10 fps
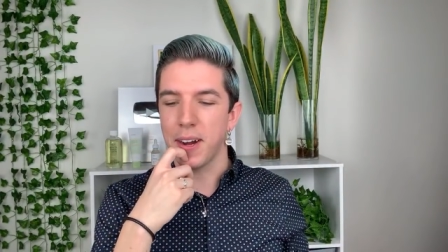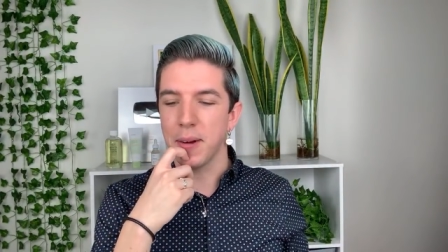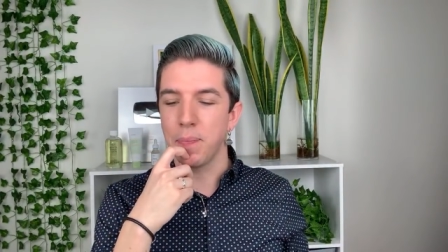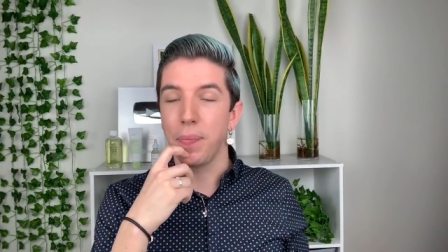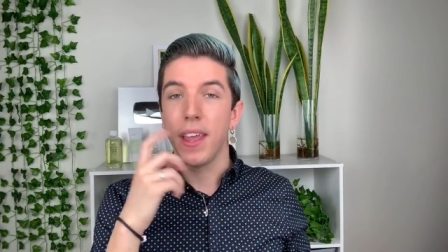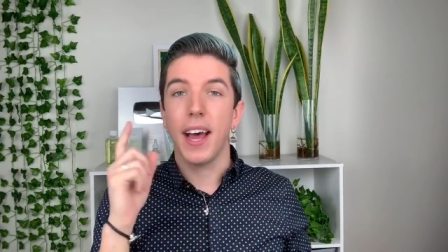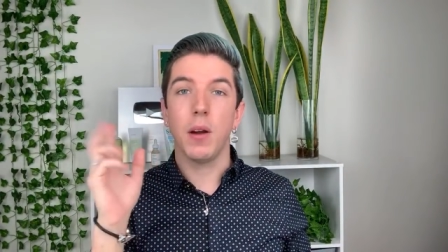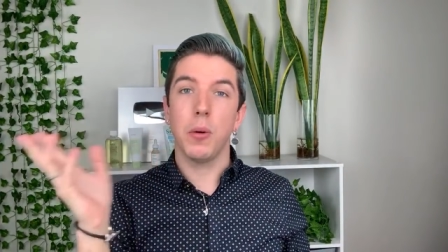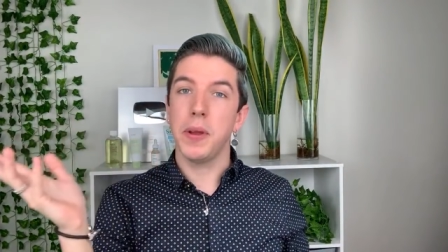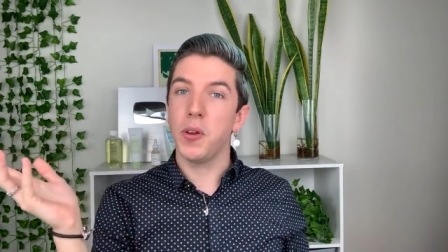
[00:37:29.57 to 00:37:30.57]
Um, I
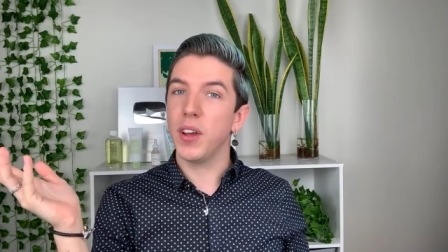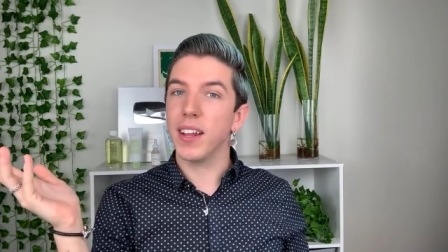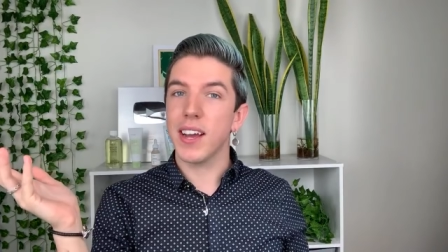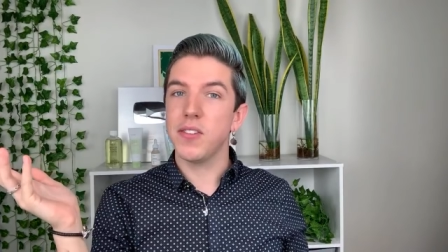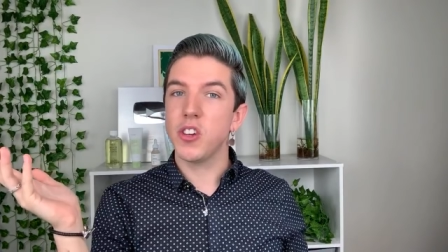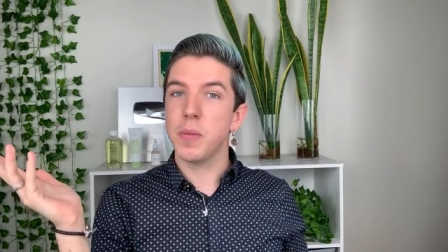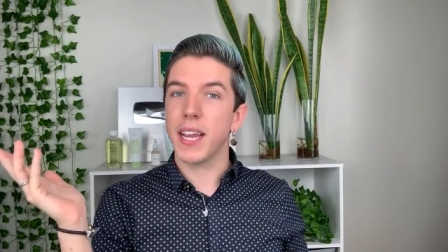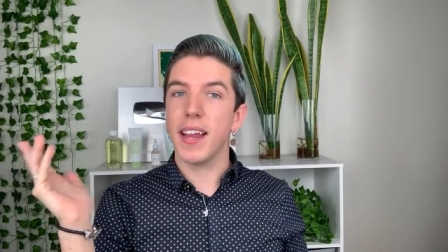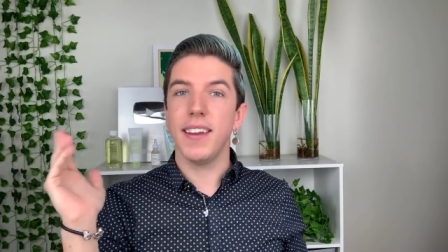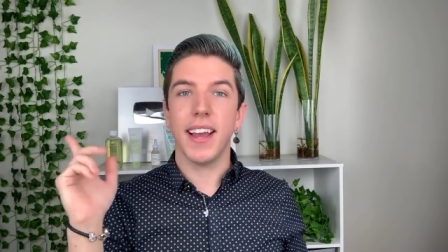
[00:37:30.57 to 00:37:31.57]
will be doing a live stream
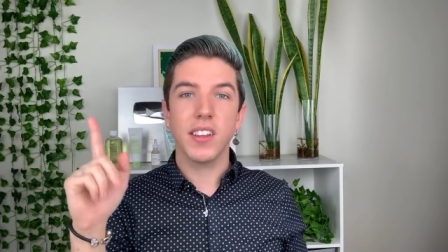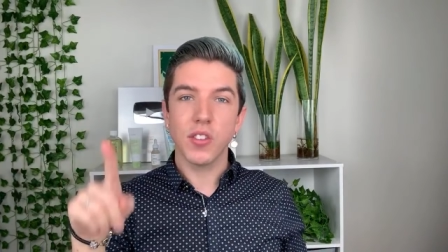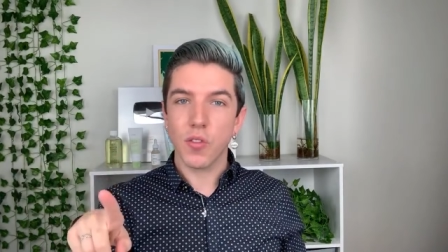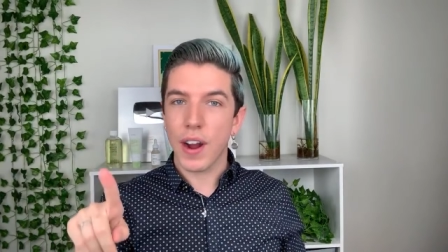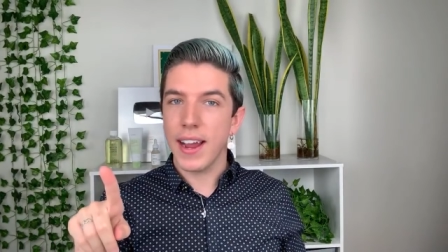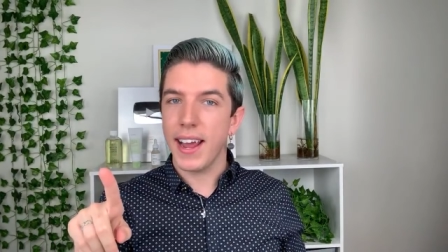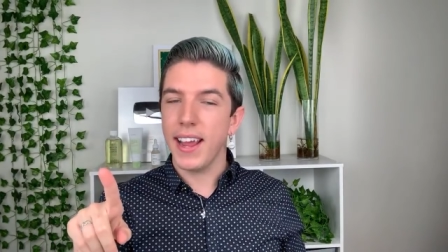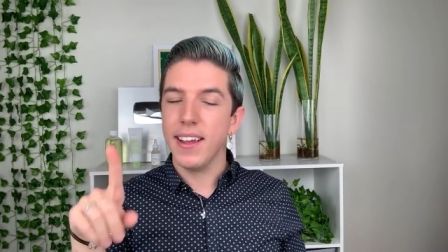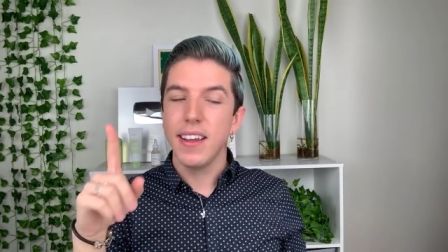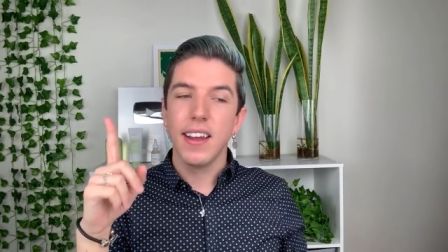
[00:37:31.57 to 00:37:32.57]
again next Friday,